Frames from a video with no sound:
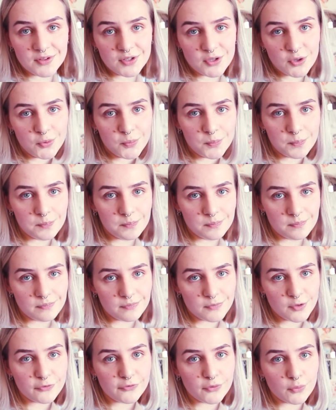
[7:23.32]
you know,
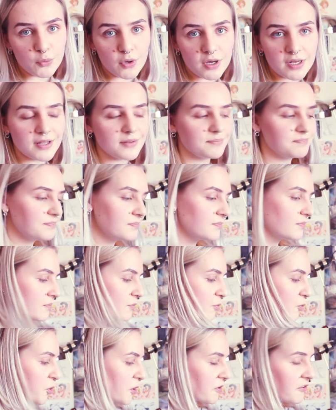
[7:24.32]
if you want to
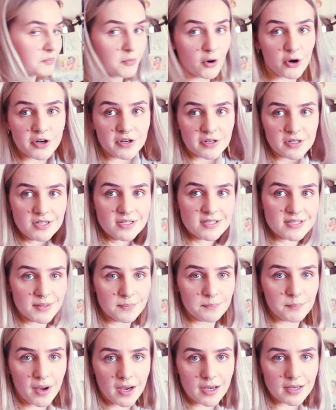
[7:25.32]
work with markers,
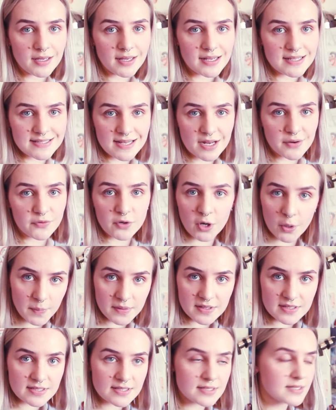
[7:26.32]
then buy a set of
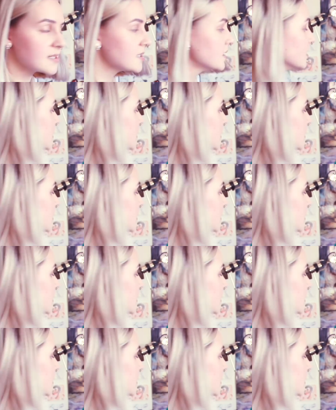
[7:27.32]
Copics.